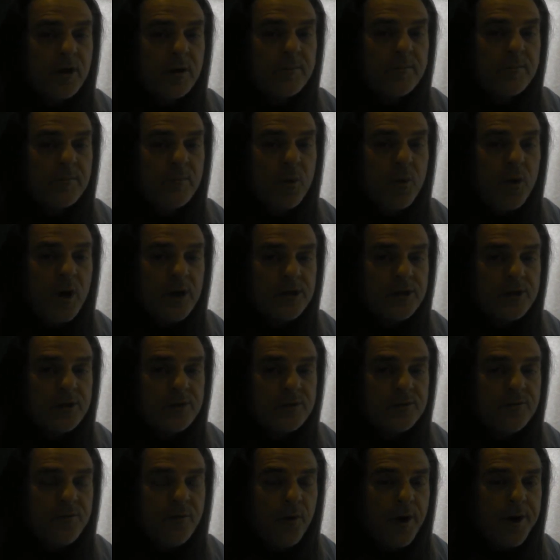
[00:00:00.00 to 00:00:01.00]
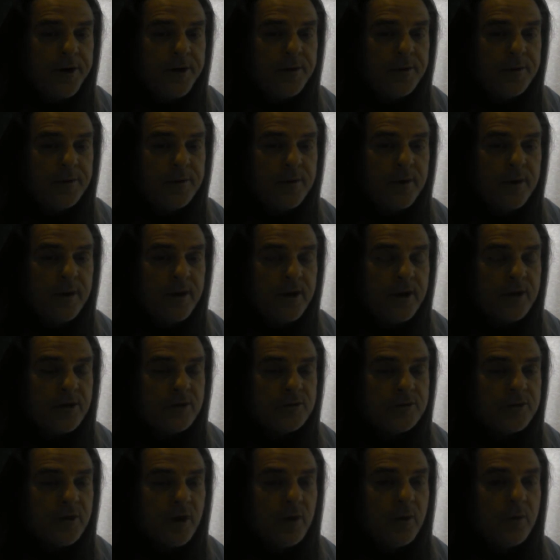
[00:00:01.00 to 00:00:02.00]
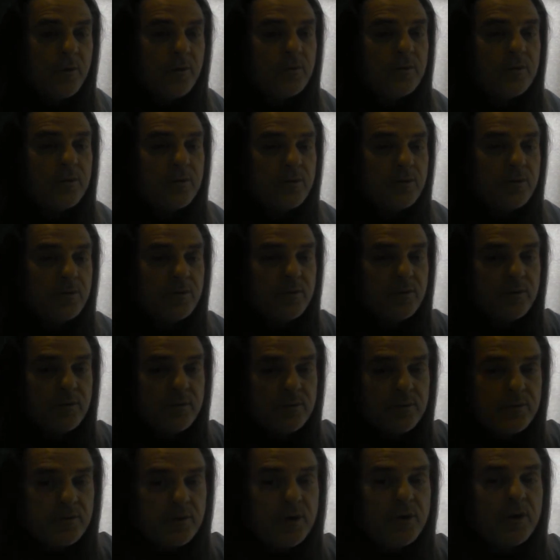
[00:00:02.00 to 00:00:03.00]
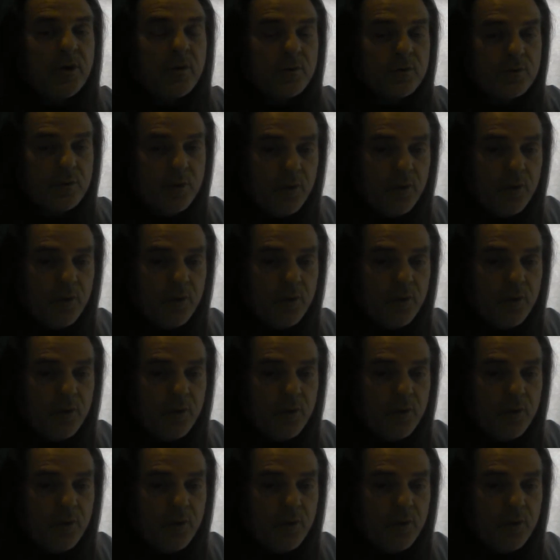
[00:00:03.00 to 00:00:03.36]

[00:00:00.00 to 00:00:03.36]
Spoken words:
questions for you. So, look for